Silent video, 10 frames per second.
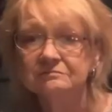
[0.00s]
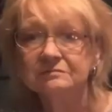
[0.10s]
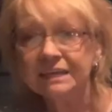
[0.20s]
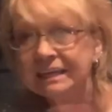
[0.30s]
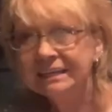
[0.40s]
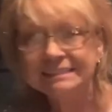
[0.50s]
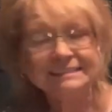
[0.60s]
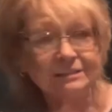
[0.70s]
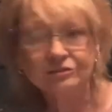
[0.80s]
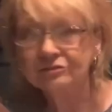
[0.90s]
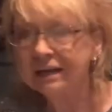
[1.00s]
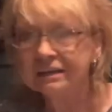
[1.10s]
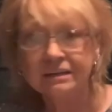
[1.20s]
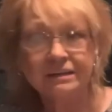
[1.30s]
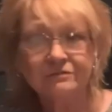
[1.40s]
Kenny's still trying to
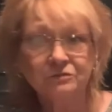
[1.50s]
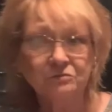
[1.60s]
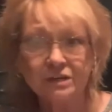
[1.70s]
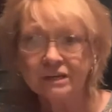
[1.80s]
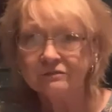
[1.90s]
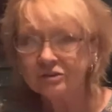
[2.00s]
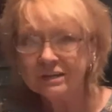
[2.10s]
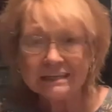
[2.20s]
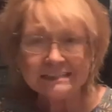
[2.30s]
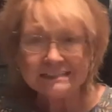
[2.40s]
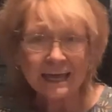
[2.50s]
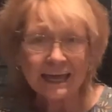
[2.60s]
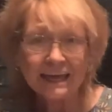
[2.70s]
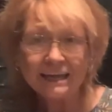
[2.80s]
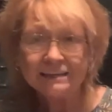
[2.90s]
get over whatever he's
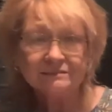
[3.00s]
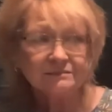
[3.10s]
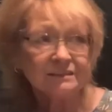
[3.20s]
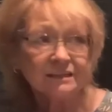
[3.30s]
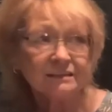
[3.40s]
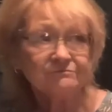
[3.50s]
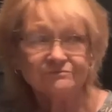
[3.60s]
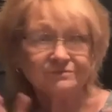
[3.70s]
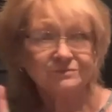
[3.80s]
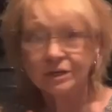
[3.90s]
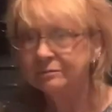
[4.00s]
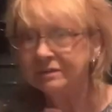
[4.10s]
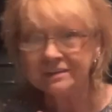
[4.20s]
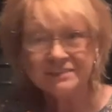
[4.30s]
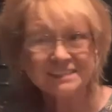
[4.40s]
had. Don't
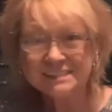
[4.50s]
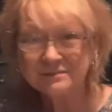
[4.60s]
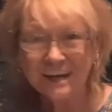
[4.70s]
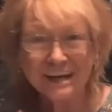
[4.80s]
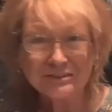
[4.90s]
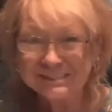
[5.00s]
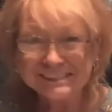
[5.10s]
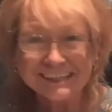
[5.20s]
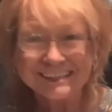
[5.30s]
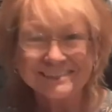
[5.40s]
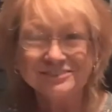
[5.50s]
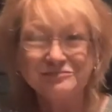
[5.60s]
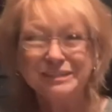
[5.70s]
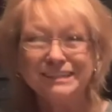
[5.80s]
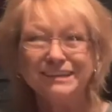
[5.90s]
believe it's the virus. No,
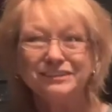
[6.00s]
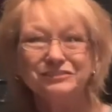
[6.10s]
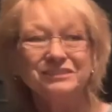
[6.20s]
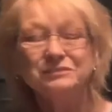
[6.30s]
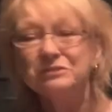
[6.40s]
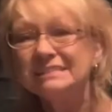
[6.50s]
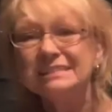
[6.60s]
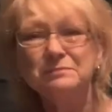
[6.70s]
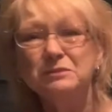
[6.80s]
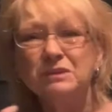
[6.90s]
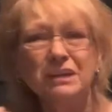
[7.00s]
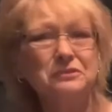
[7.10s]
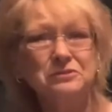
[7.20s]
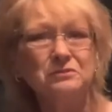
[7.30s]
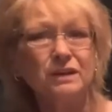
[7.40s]
we don't. It's something we go
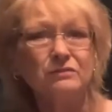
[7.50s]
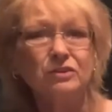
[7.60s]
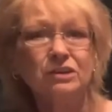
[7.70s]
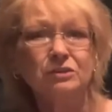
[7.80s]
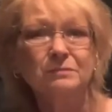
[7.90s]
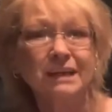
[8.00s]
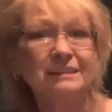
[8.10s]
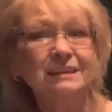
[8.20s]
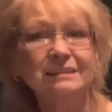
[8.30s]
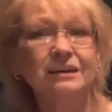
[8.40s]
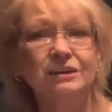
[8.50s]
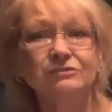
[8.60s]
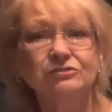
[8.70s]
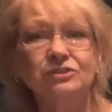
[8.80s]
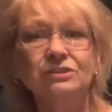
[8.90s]
through every year, but I think the
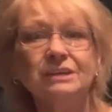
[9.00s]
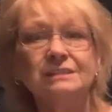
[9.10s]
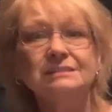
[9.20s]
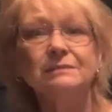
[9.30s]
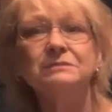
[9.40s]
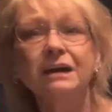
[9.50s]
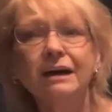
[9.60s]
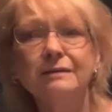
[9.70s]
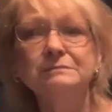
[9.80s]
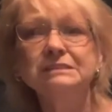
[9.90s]
older you get sometimes,